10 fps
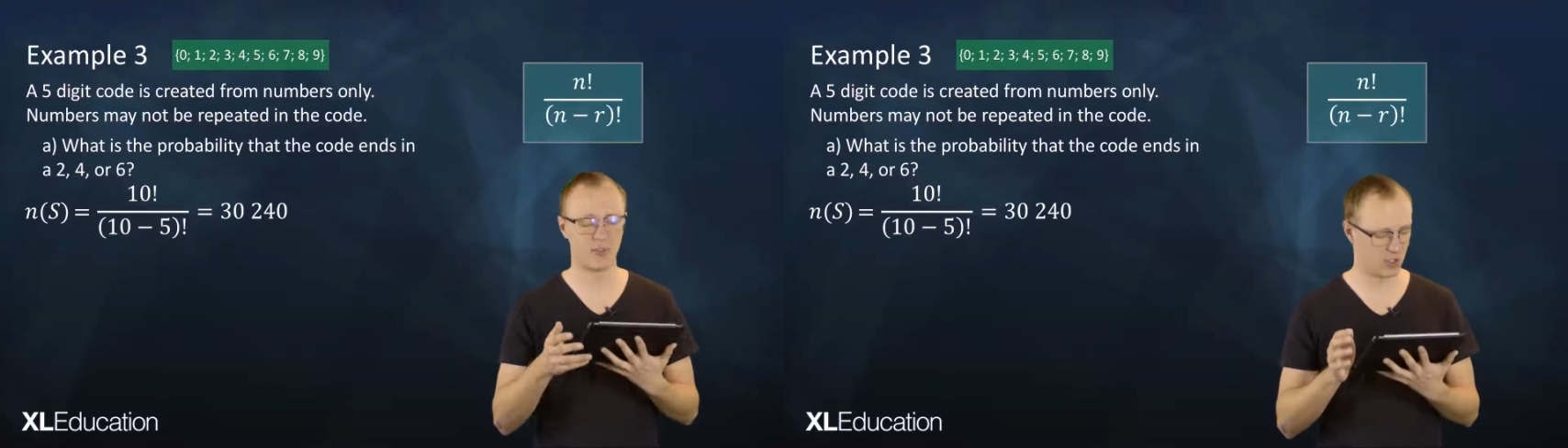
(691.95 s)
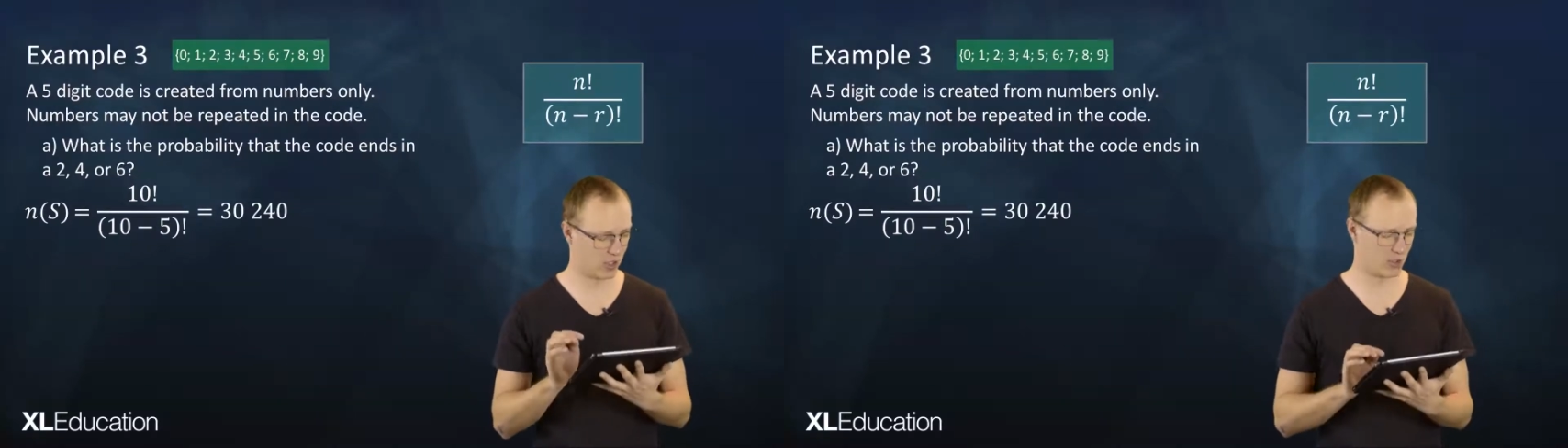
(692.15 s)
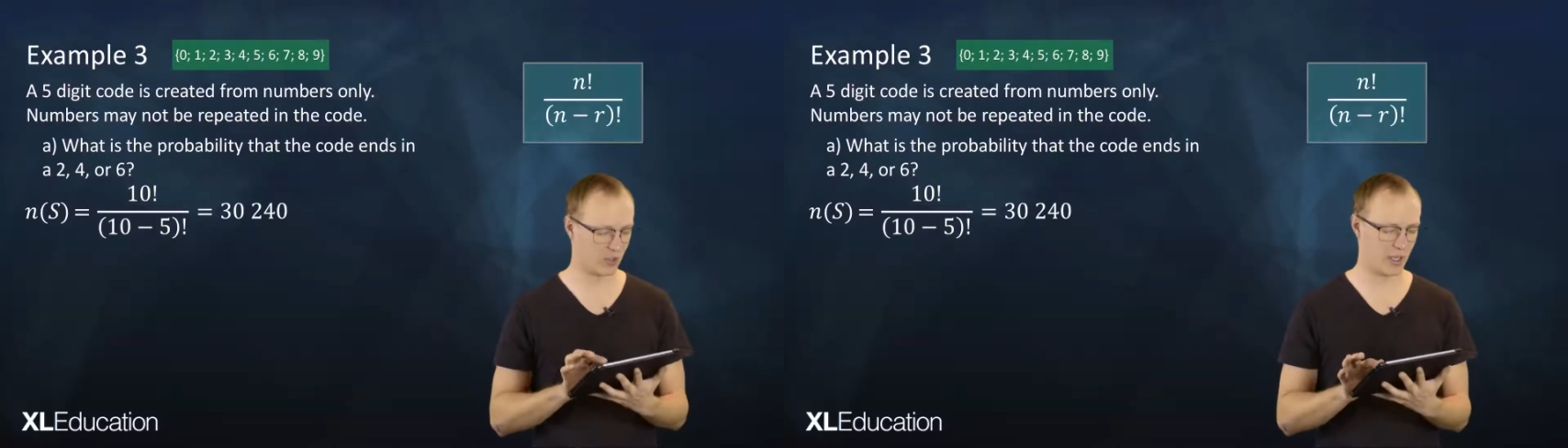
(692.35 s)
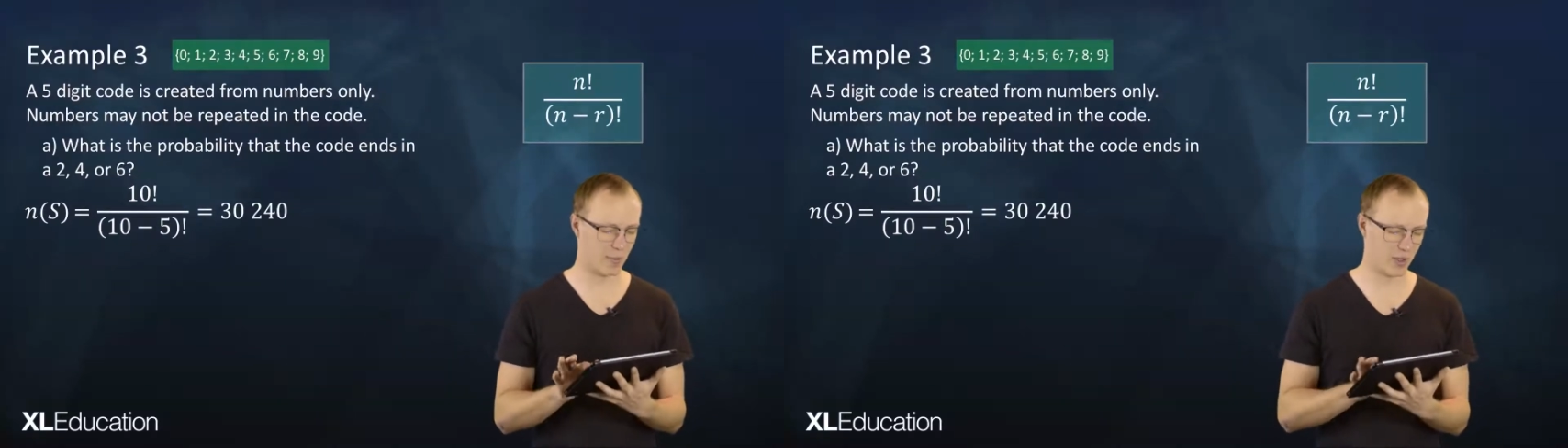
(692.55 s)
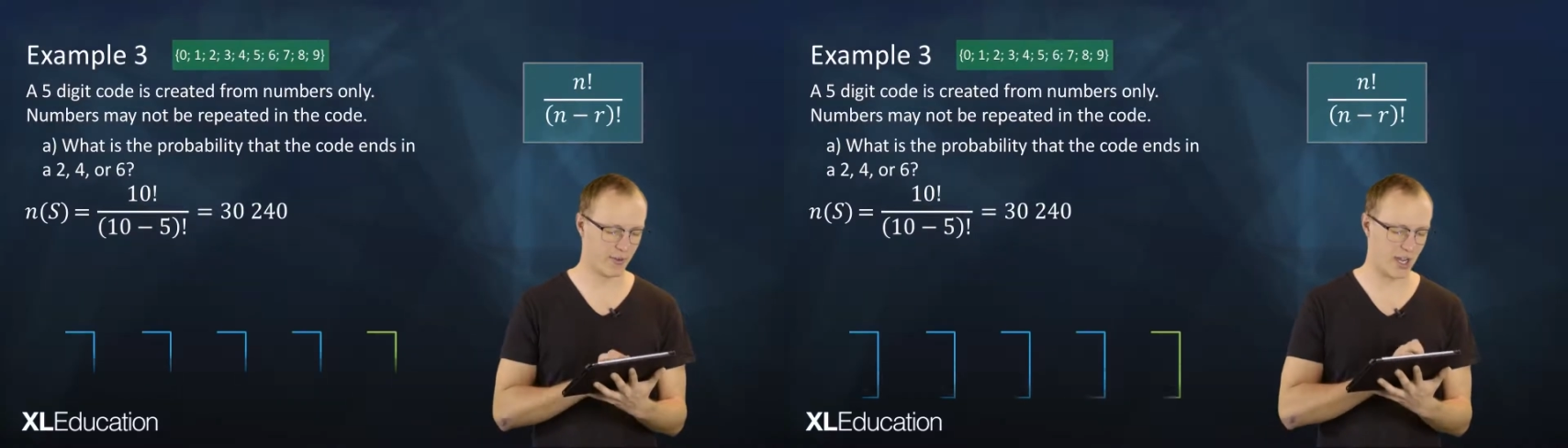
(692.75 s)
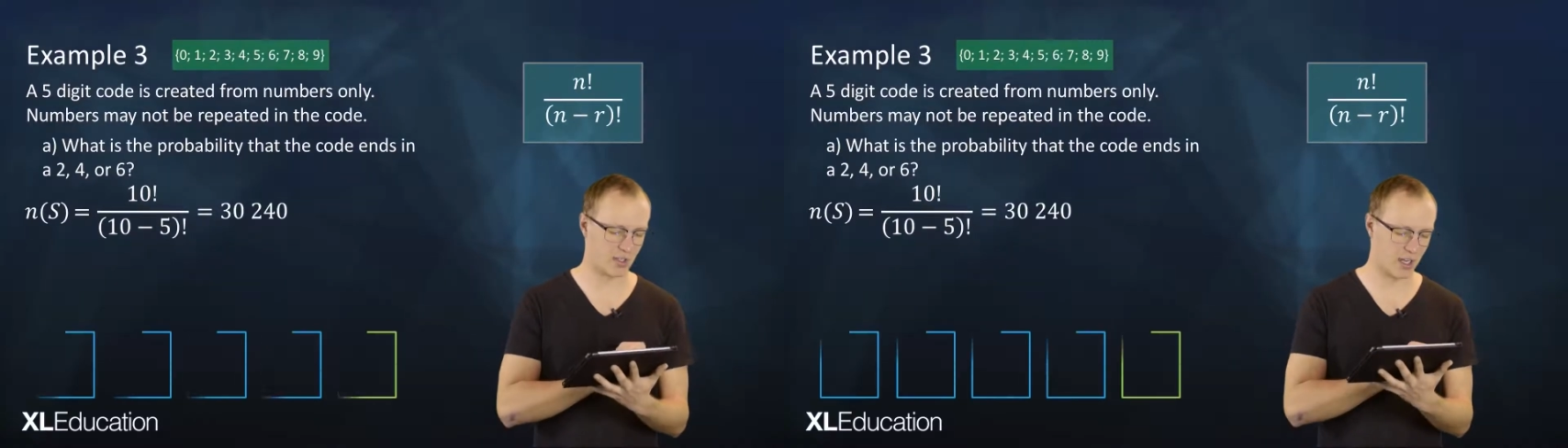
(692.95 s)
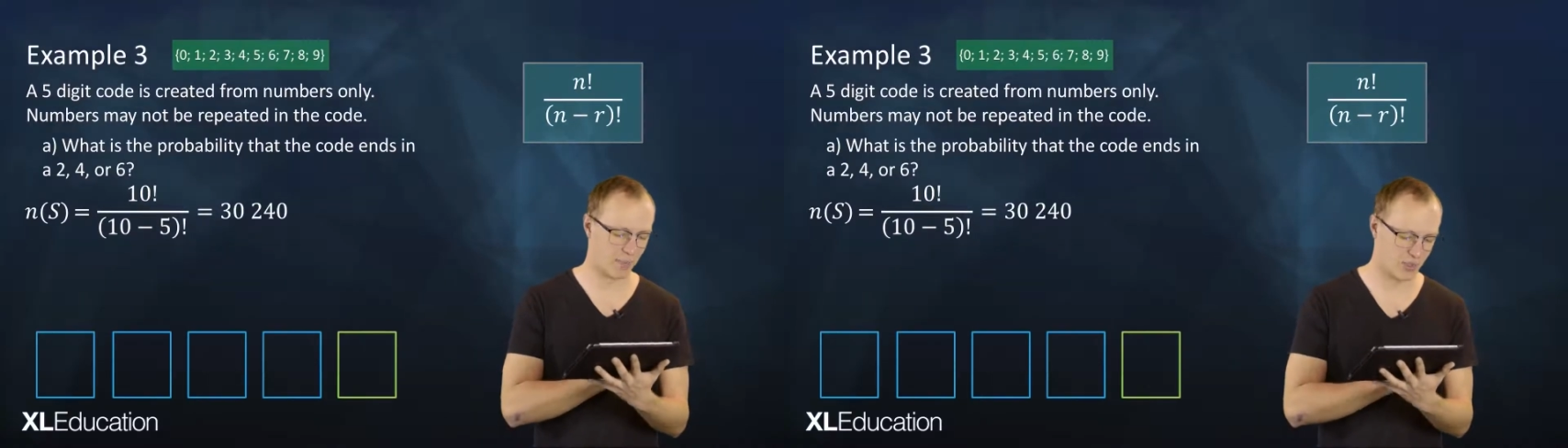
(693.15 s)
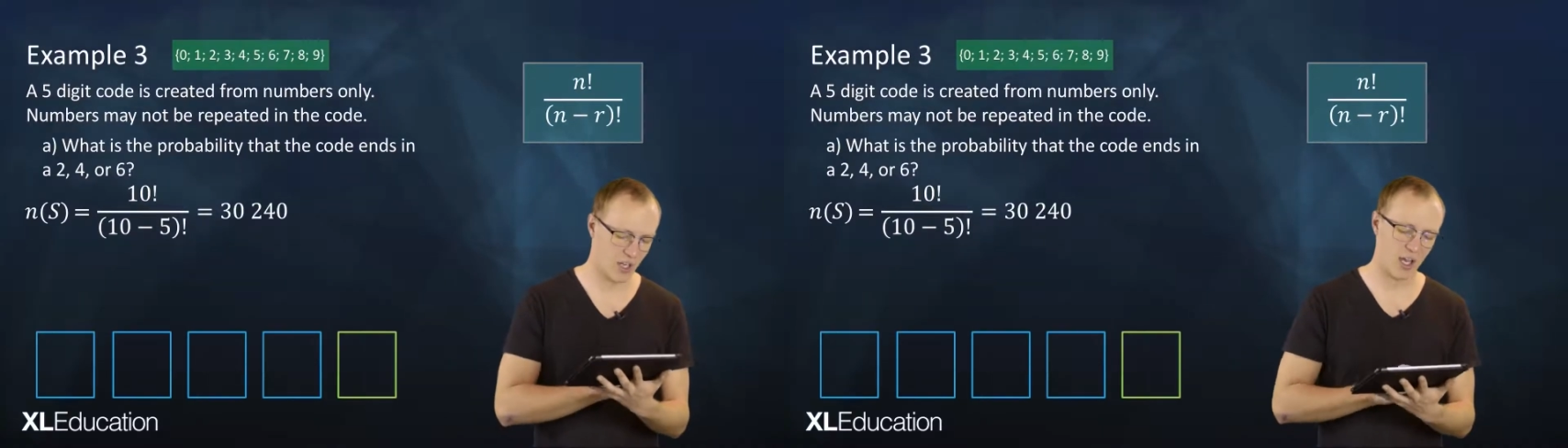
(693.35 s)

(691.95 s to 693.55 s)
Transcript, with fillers: the total number of outcomes,